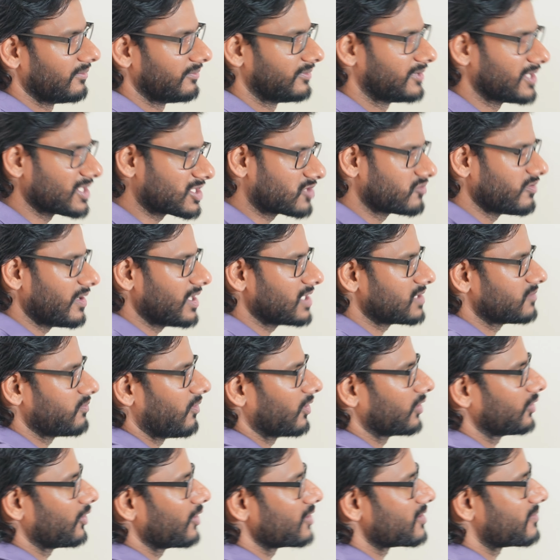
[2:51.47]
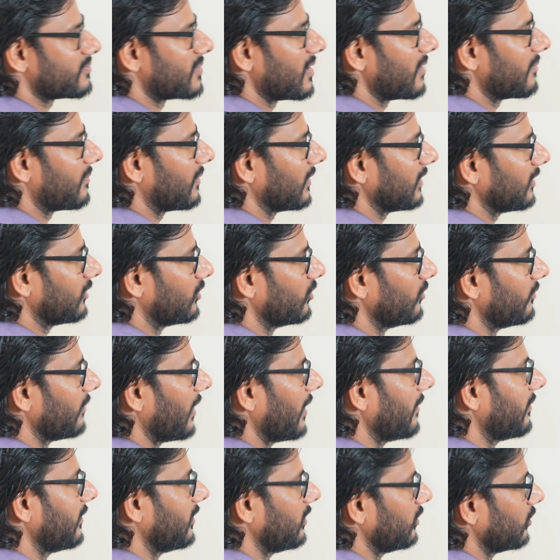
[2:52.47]
This way is for those people who
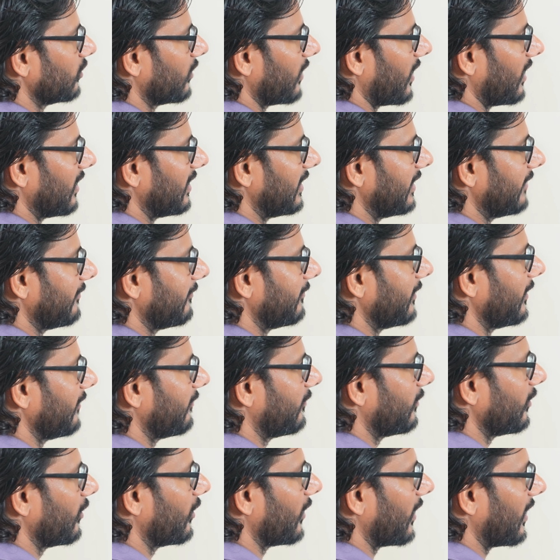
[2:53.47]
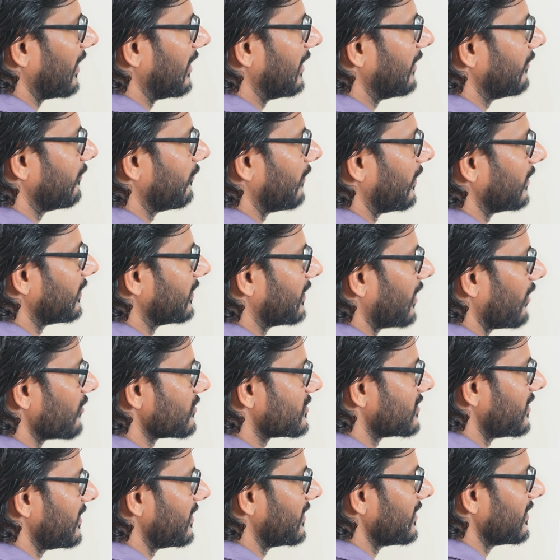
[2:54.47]
maybe you're gonna live, if you're gonna live
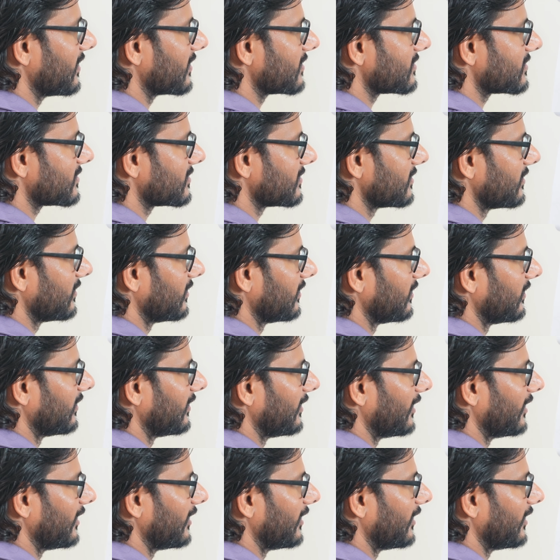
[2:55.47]
1000 years,